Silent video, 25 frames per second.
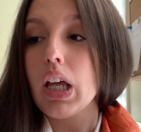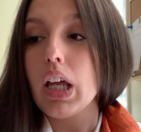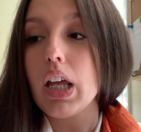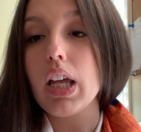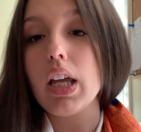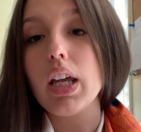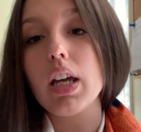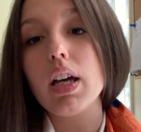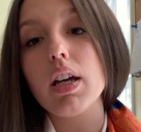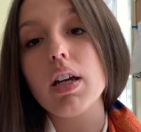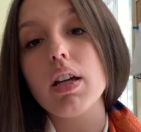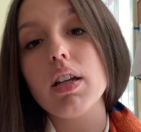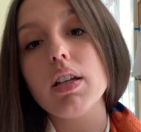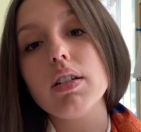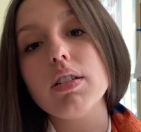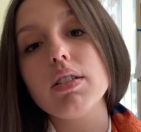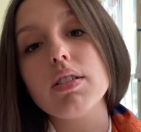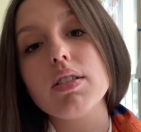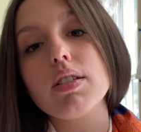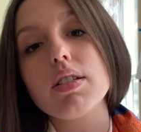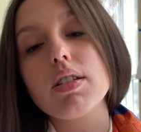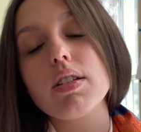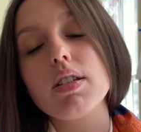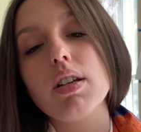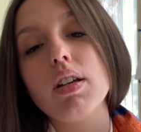
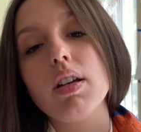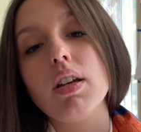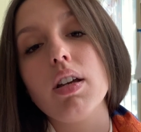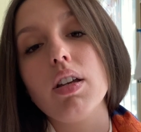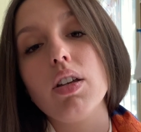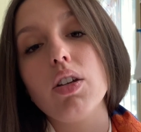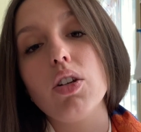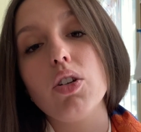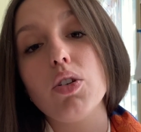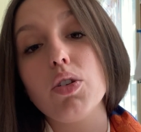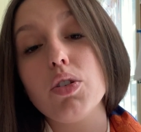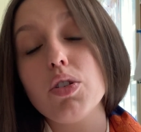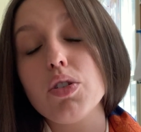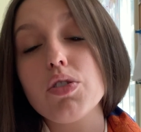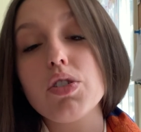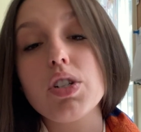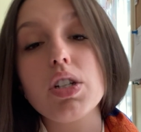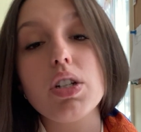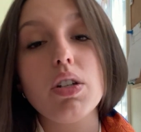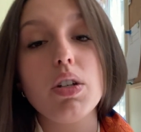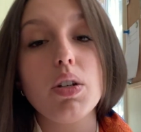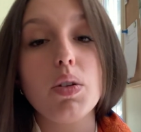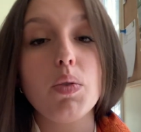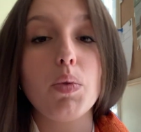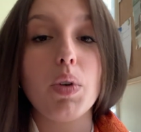And you're
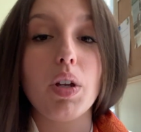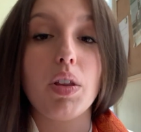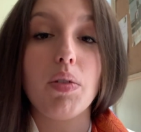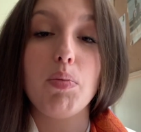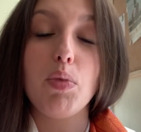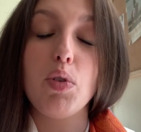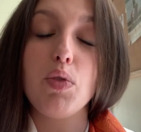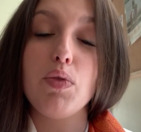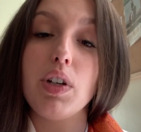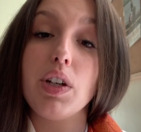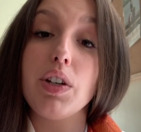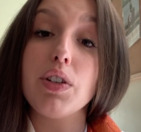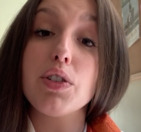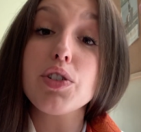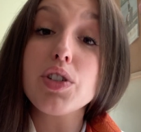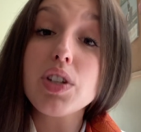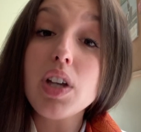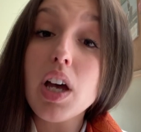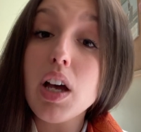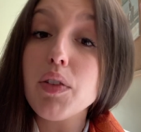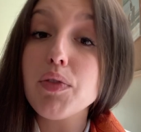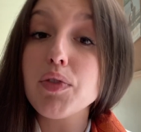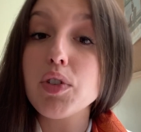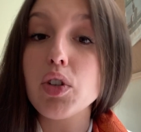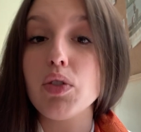dealing with moving
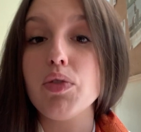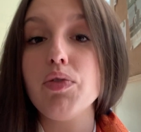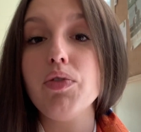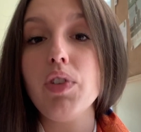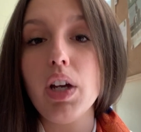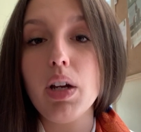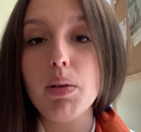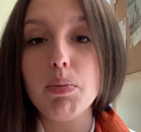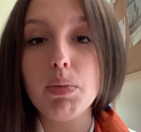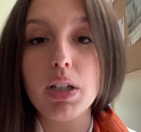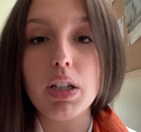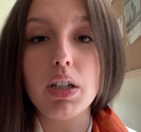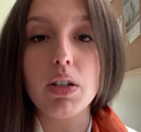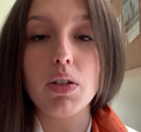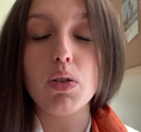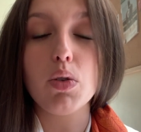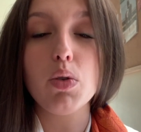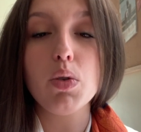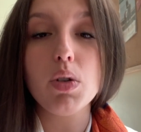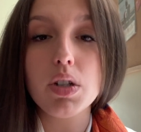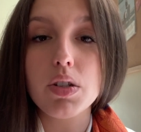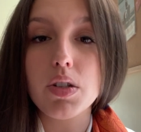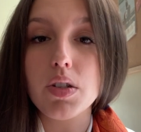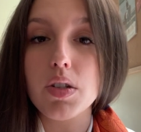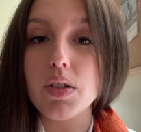yourself, your family, your
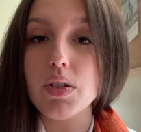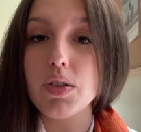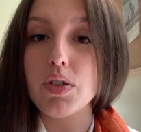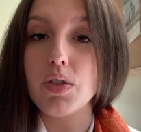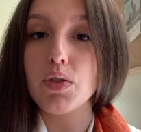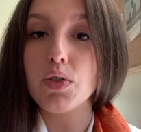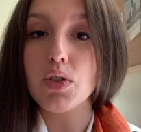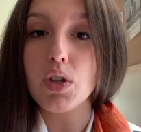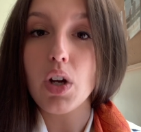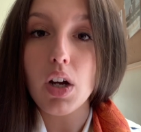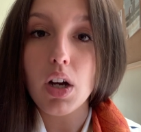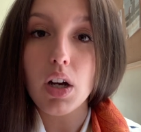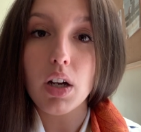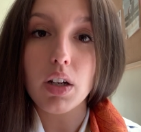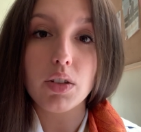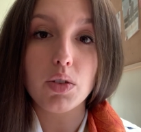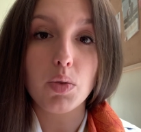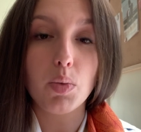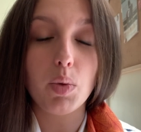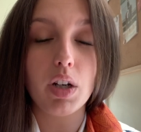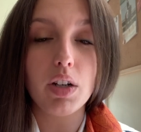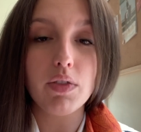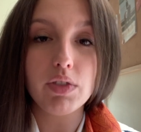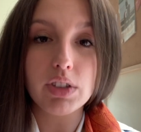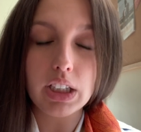horses, your dogs,
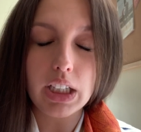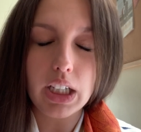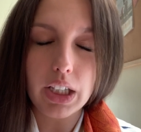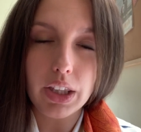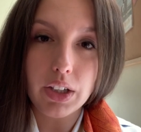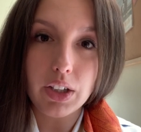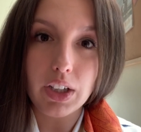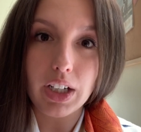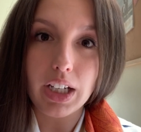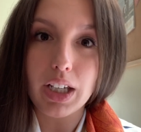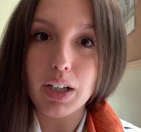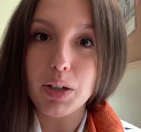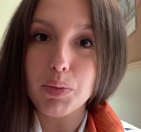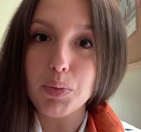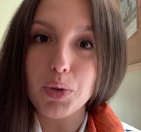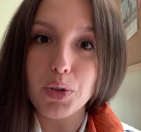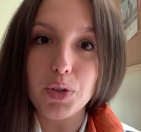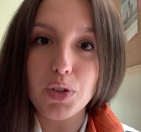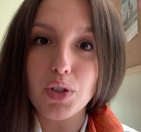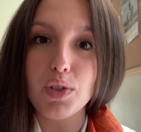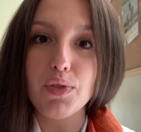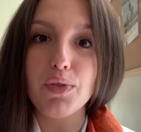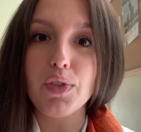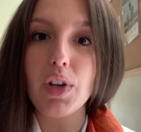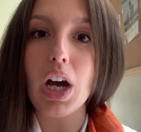whatever other
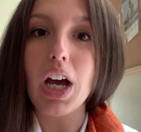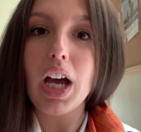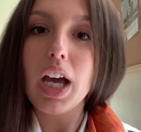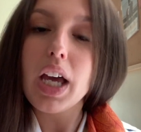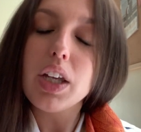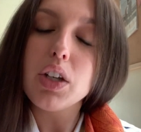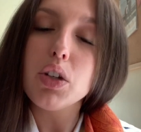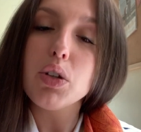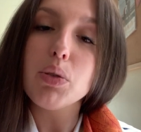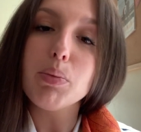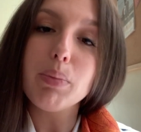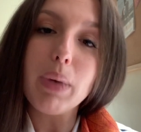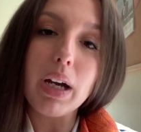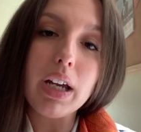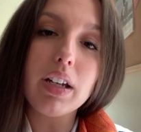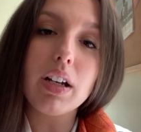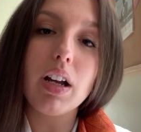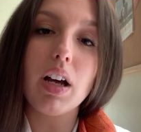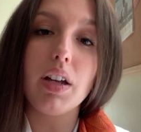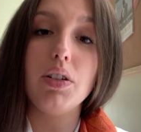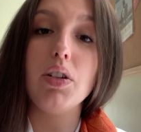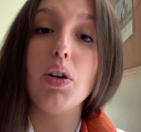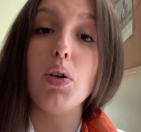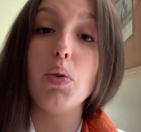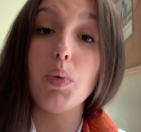animals you've got, and you might
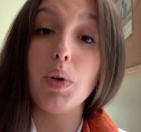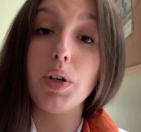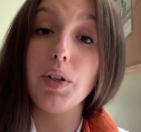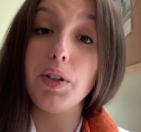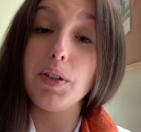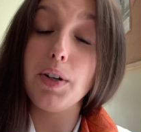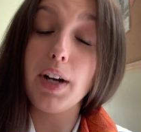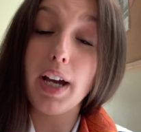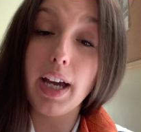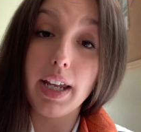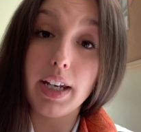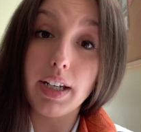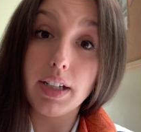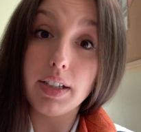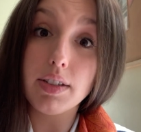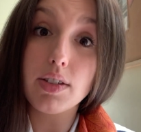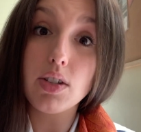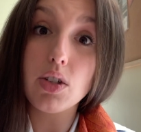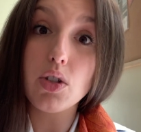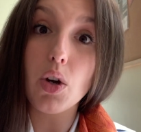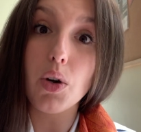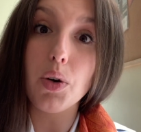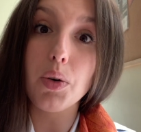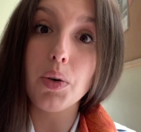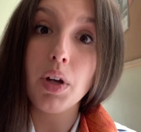not know where you're headed.
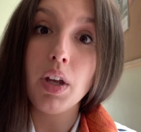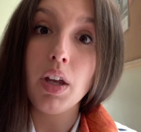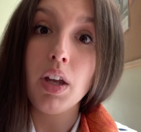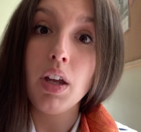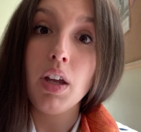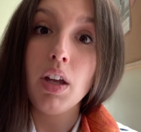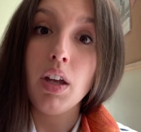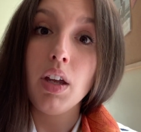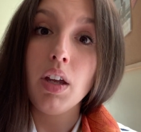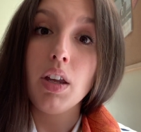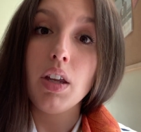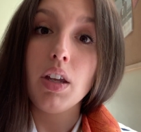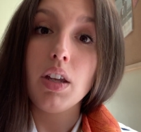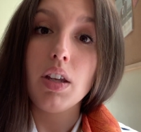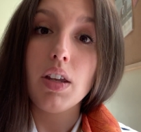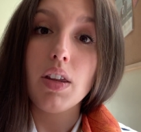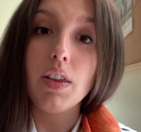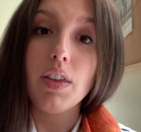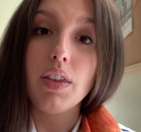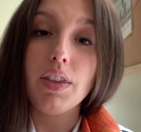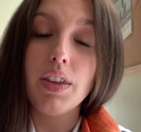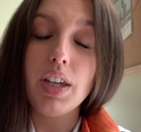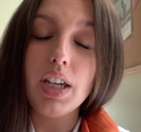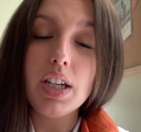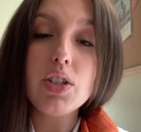So
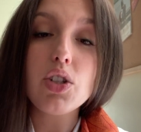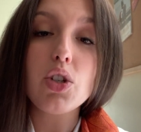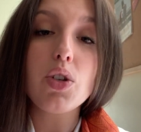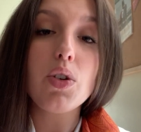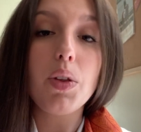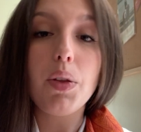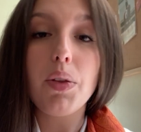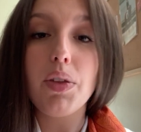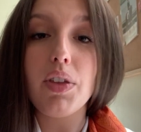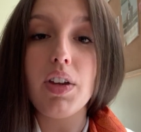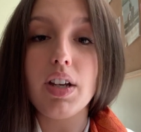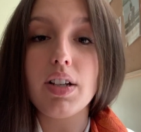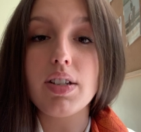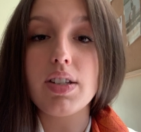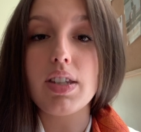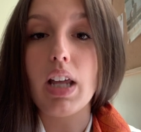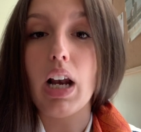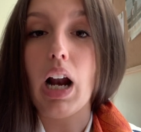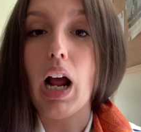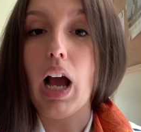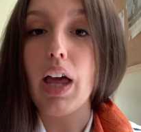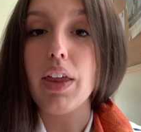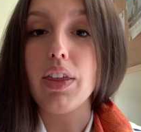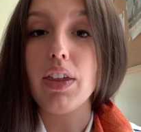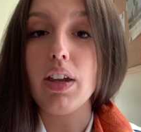these are the things that
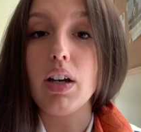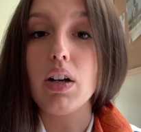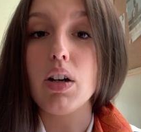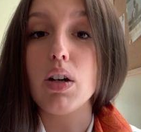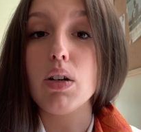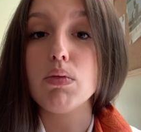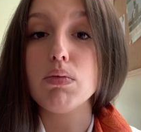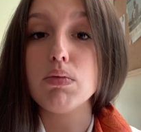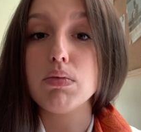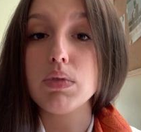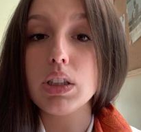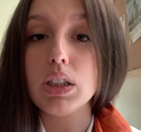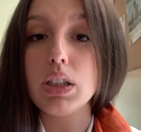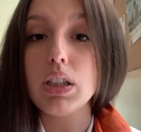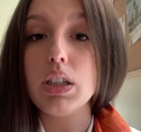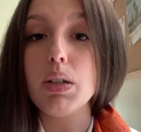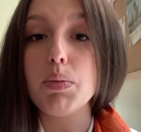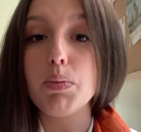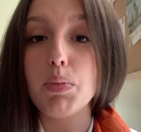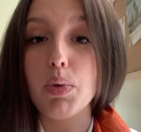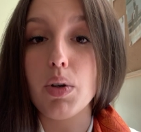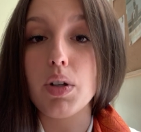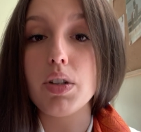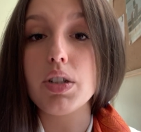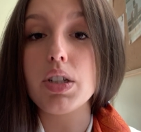I think are really
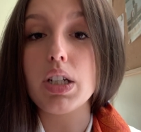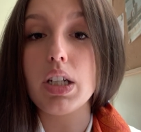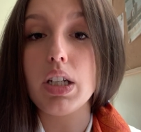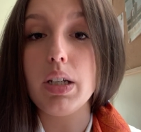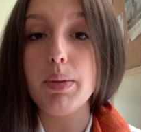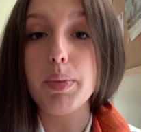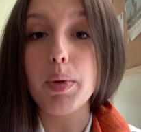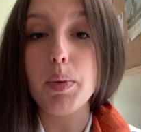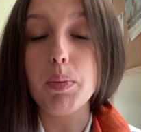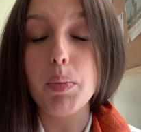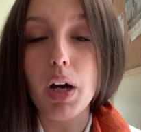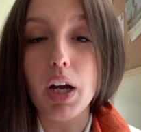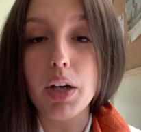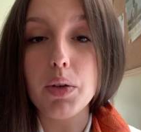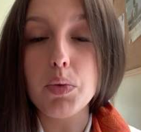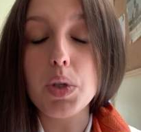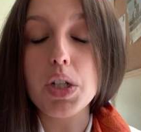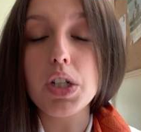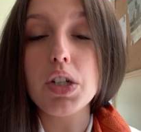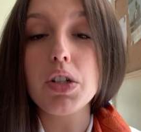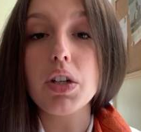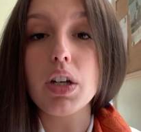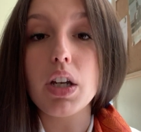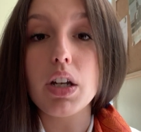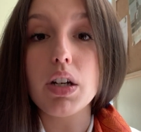important to keep in mind when
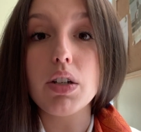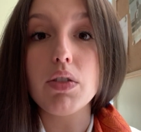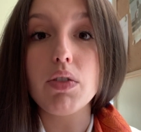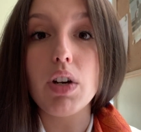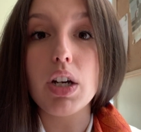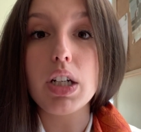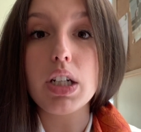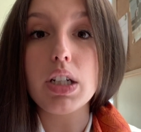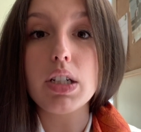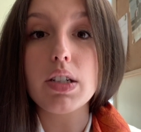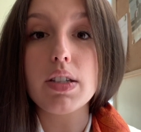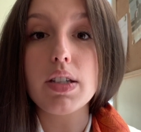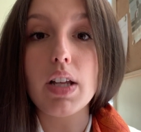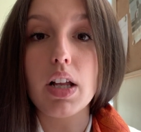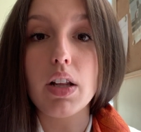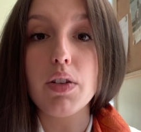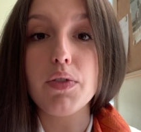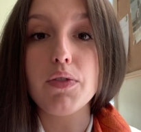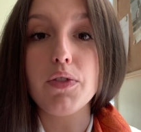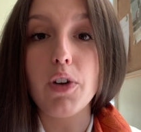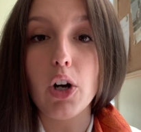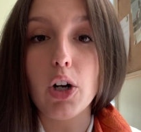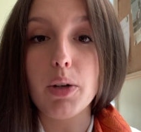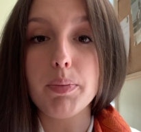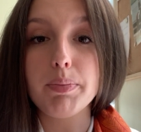you're getting ready to sell a
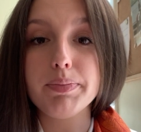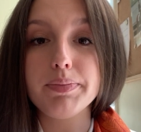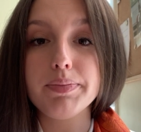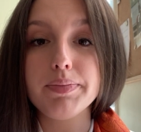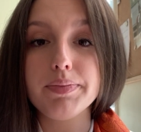farm.